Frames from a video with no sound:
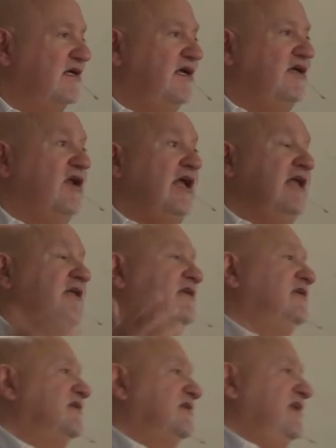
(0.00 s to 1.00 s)

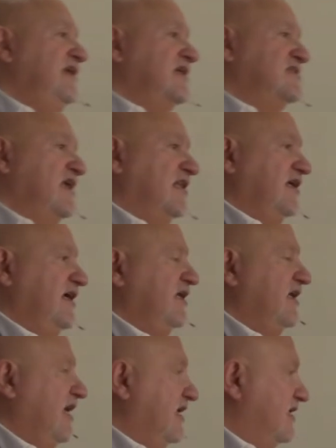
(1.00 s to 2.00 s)
In T.S.
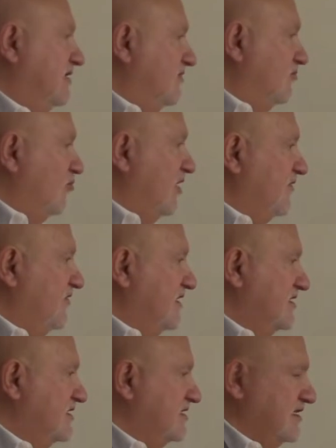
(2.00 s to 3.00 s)
Eliot, in one of
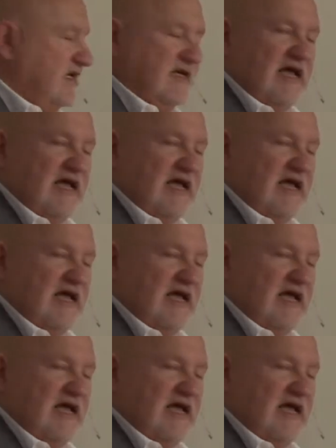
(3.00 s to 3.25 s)
his